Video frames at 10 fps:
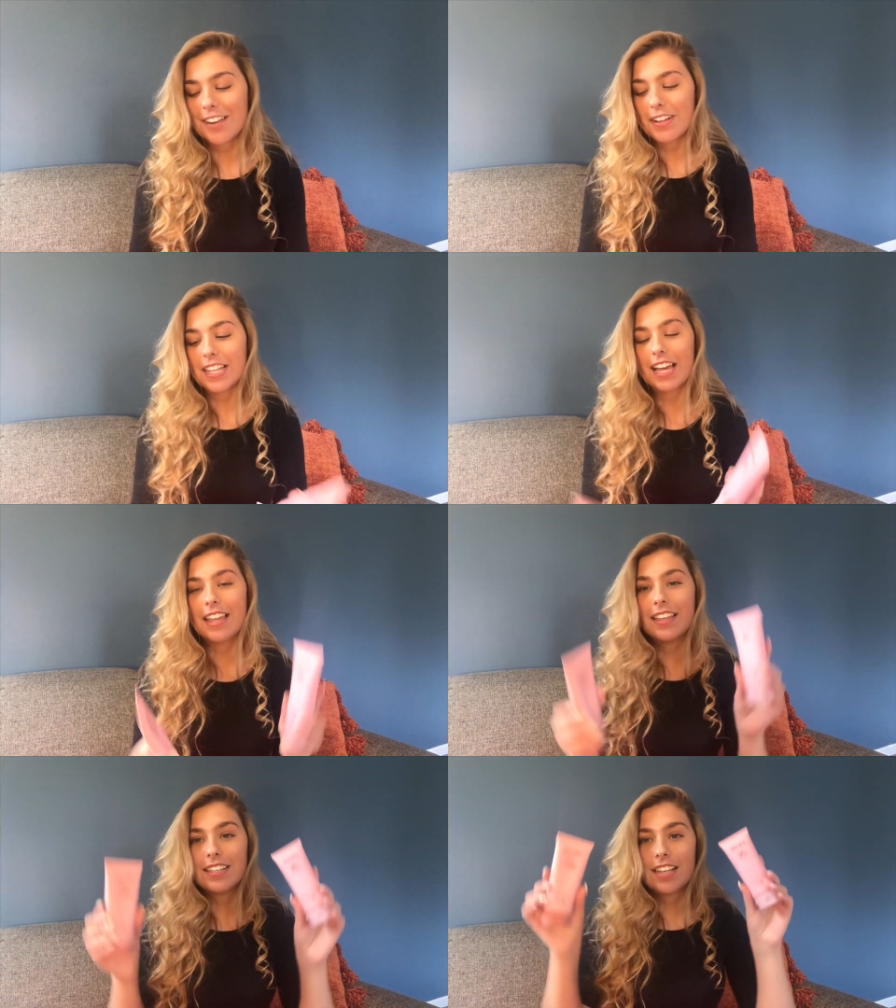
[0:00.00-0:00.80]
I really
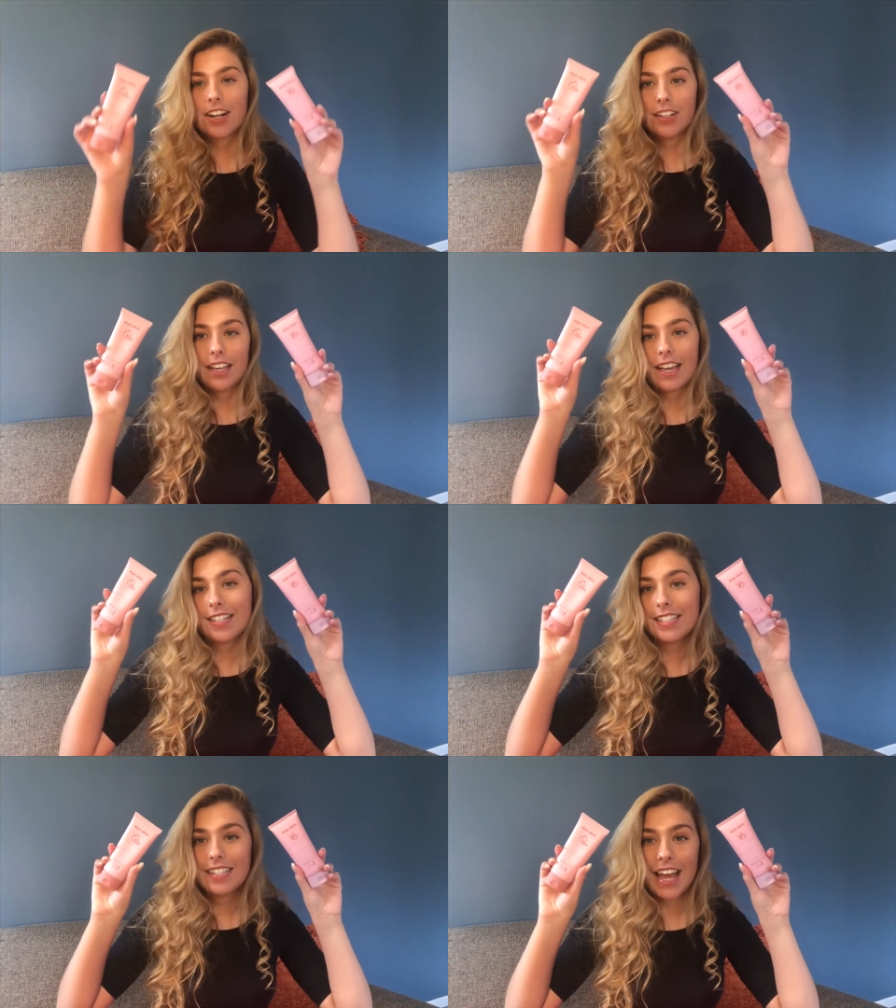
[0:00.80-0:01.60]
like things that are like
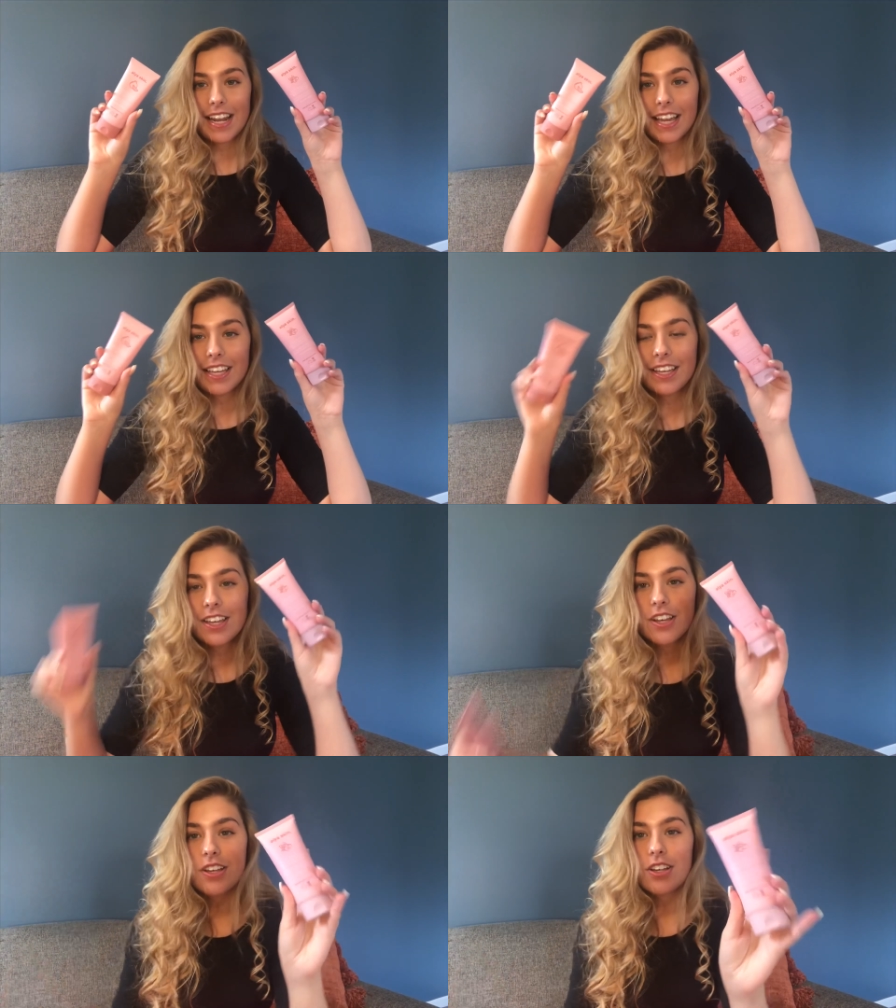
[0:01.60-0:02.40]
aesthetic.
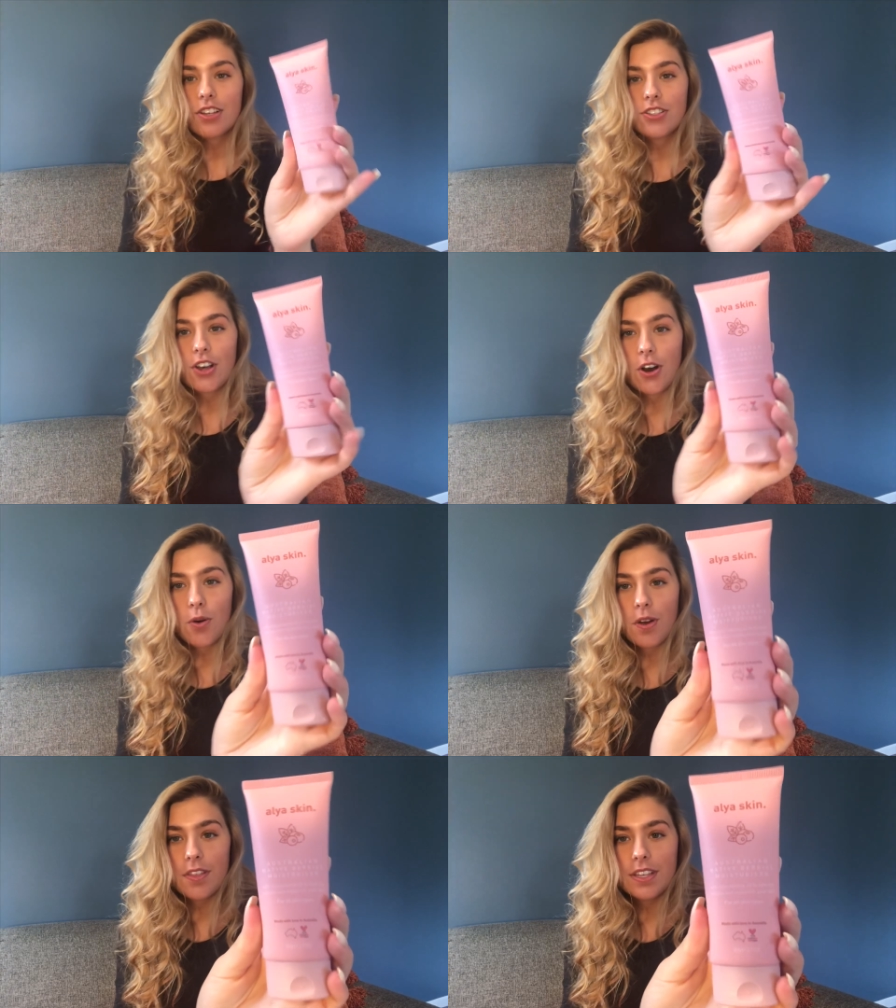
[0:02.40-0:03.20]

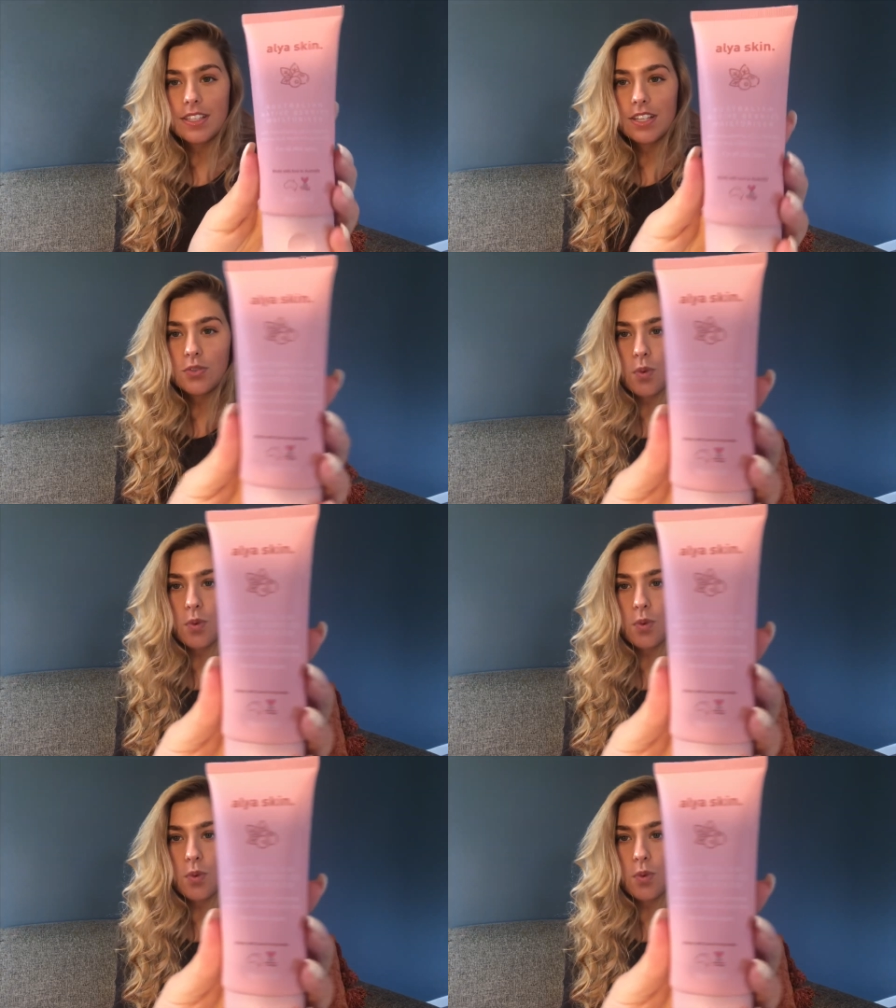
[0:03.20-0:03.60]
So this is